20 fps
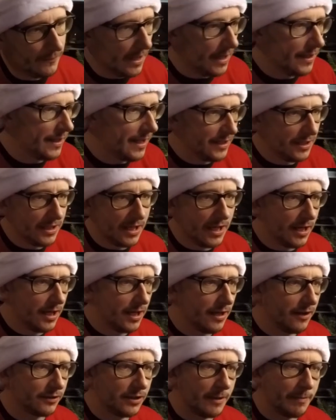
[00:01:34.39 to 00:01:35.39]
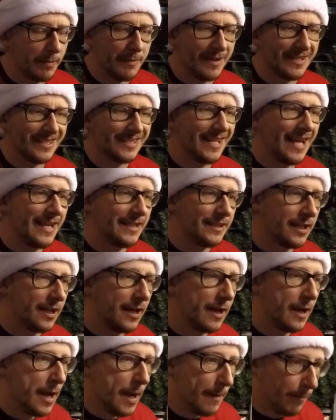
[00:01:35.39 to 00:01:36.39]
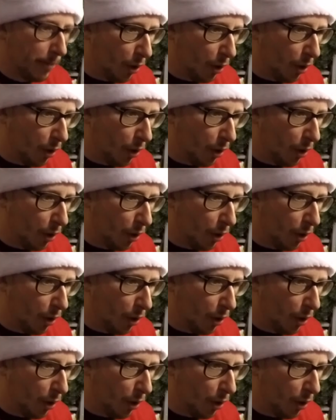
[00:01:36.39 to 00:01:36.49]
And then a couple minutes later,